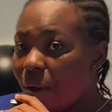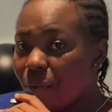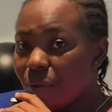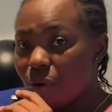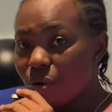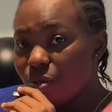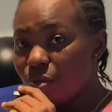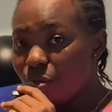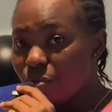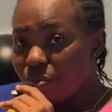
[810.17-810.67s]

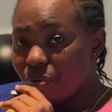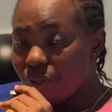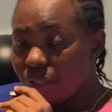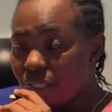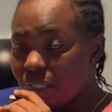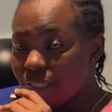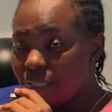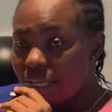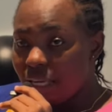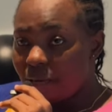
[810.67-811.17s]
I will also
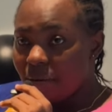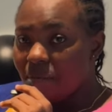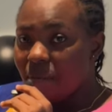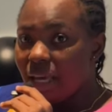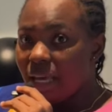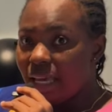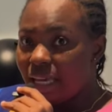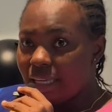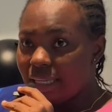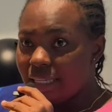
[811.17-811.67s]
put the
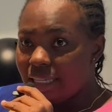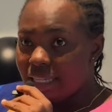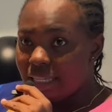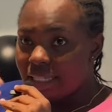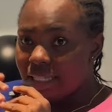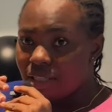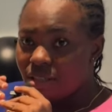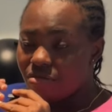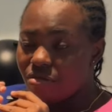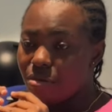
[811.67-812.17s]
name in
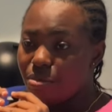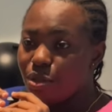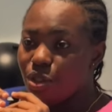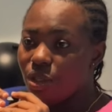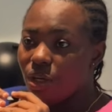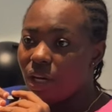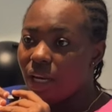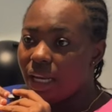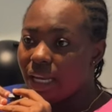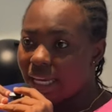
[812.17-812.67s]
the
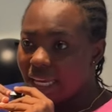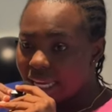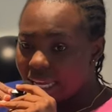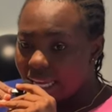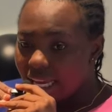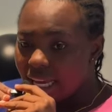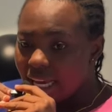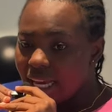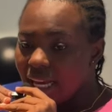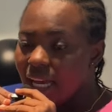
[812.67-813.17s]
description
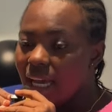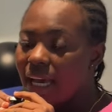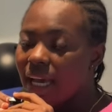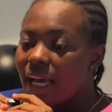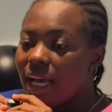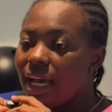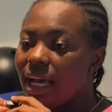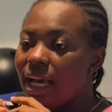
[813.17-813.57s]
link.